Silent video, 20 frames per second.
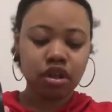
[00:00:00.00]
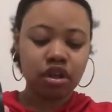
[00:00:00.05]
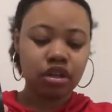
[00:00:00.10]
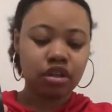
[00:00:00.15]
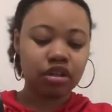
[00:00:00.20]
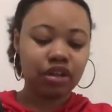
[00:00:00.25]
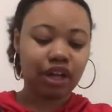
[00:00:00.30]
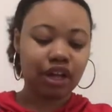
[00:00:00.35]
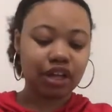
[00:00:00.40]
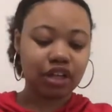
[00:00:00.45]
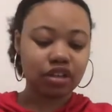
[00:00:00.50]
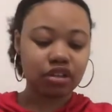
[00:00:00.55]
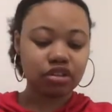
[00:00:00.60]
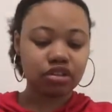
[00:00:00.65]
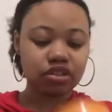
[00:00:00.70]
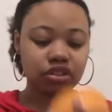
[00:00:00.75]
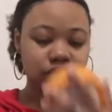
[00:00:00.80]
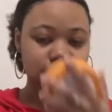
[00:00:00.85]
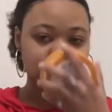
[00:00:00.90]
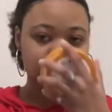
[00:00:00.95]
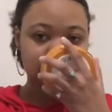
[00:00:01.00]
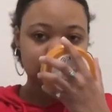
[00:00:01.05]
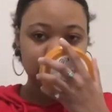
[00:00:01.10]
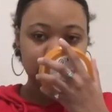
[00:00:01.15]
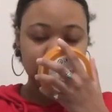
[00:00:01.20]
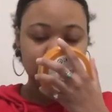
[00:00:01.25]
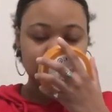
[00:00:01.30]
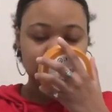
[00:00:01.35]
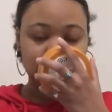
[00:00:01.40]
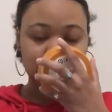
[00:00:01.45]
Like there's,
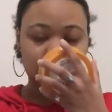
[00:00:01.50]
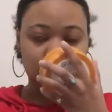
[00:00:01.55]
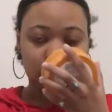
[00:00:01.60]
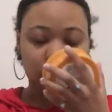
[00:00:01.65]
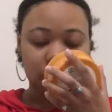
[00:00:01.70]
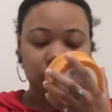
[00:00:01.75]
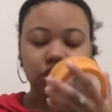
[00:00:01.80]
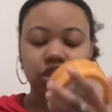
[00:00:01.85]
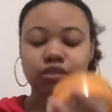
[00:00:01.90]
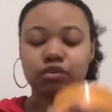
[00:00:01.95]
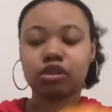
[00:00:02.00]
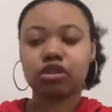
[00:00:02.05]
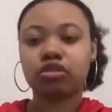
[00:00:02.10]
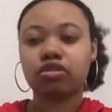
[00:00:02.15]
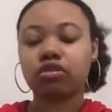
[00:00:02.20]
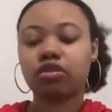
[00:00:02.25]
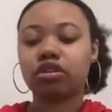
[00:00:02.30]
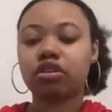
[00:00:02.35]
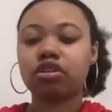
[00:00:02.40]
oh, it smells so good.